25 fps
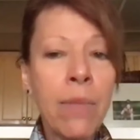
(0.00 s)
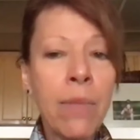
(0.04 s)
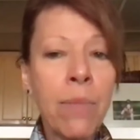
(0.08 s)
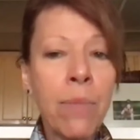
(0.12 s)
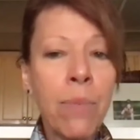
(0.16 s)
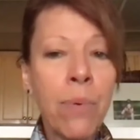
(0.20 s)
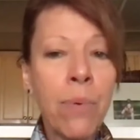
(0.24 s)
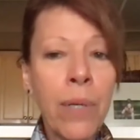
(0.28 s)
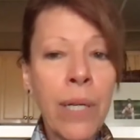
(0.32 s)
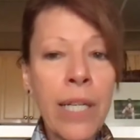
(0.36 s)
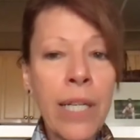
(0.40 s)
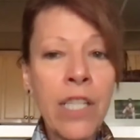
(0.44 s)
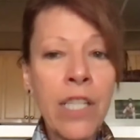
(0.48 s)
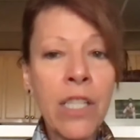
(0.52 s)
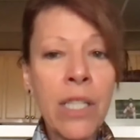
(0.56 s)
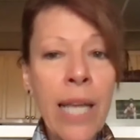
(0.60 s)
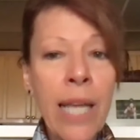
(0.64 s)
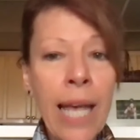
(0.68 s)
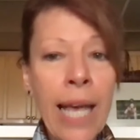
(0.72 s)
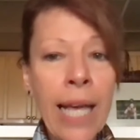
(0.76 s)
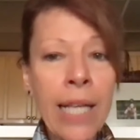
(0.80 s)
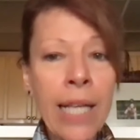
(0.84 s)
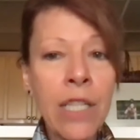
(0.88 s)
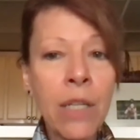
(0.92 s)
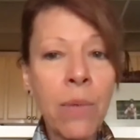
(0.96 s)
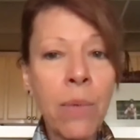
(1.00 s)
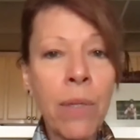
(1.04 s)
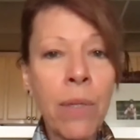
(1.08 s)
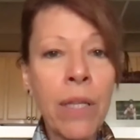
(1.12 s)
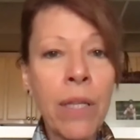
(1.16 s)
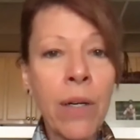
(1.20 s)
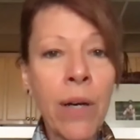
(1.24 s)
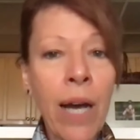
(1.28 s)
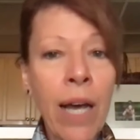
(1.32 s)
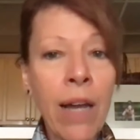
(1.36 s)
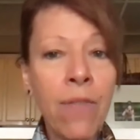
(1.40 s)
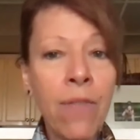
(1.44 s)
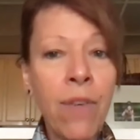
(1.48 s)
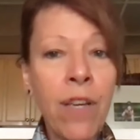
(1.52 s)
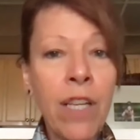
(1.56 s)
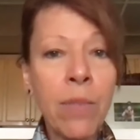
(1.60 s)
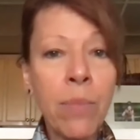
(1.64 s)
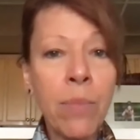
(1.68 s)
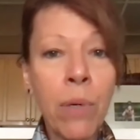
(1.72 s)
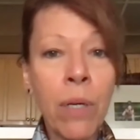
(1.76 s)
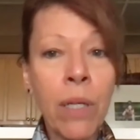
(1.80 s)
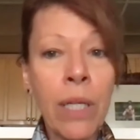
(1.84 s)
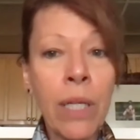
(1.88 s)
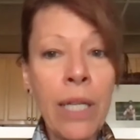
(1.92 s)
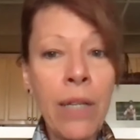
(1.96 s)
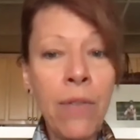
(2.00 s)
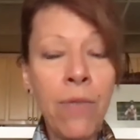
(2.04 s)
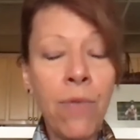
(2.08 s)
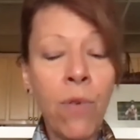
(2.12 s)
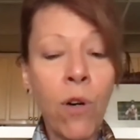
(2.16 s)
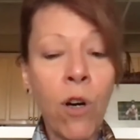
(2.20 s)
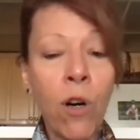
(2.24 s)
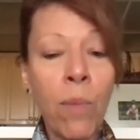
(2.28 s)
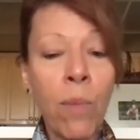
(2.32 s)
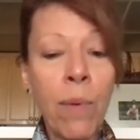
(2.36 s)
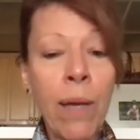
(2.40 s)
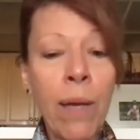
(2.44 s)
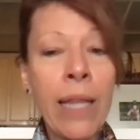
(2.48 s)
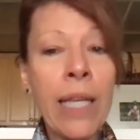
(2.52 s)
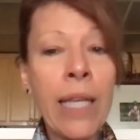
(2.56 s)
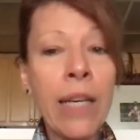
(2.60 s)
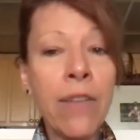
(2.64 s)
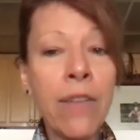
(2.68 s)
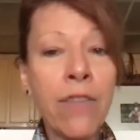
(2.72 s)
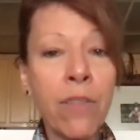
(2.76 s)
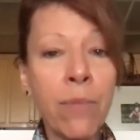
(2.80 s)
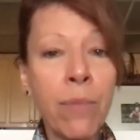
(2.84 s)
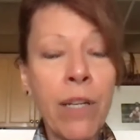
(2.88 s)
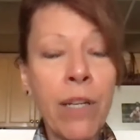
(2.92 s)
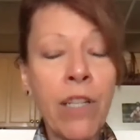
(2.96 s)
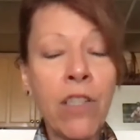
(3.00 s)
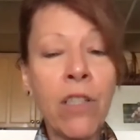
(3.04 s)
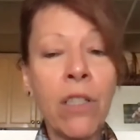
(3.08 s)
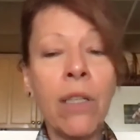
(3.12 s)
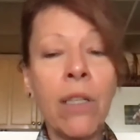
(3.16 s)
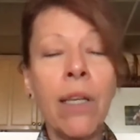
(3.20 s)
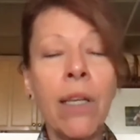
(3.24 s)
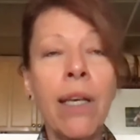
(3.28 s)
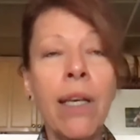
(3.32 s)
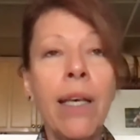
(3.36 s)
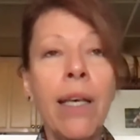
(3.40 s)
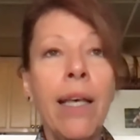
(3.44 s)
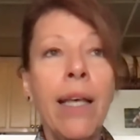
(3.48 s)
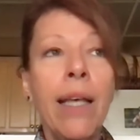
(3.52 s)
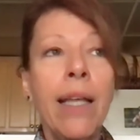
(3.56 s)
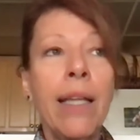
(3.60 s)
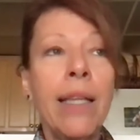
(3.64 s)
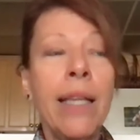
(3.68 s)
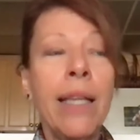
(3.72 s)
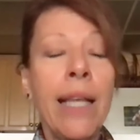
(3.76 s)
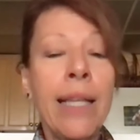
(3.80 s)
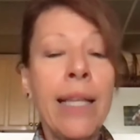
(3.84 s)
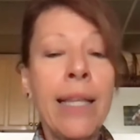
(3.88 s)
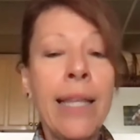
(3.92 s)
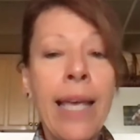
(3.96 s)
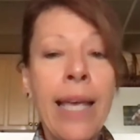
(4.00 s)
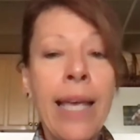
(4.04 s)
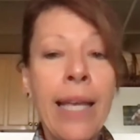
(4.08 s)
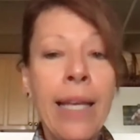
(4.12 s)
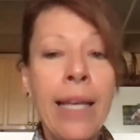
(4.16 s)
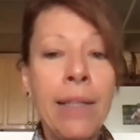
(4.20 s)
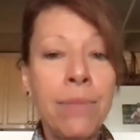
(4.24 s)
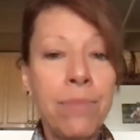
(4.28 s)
gotten pretty snazzy with their on Facebook lead form and the information that